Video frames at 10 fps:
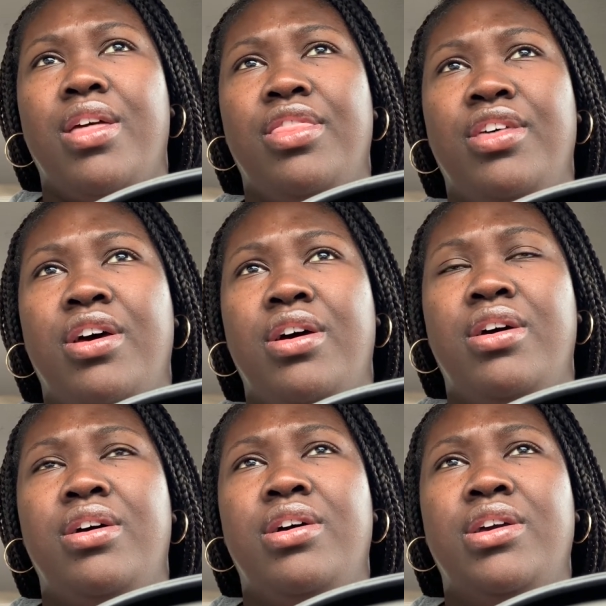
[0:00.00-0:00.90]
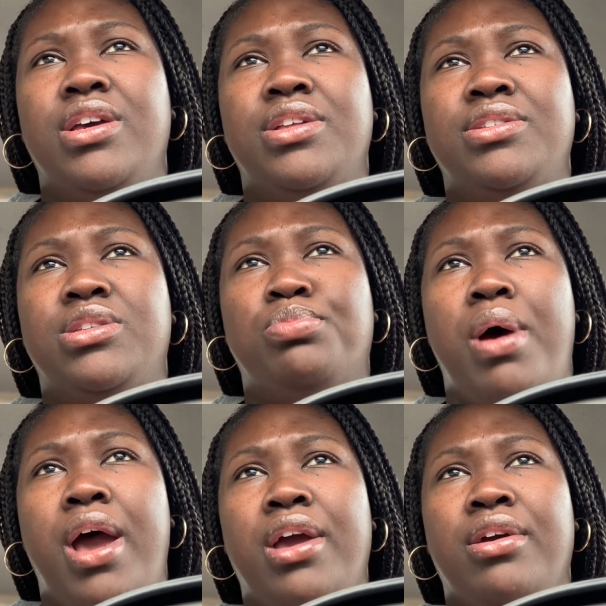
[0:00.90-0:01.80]
the
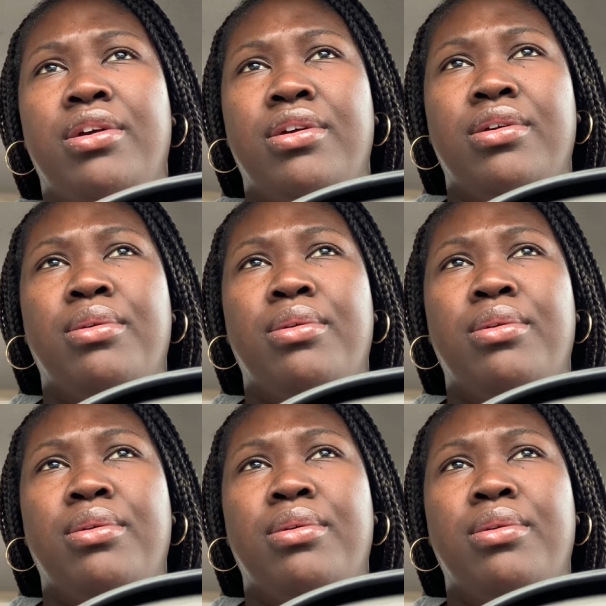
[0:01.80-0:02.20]
Inspire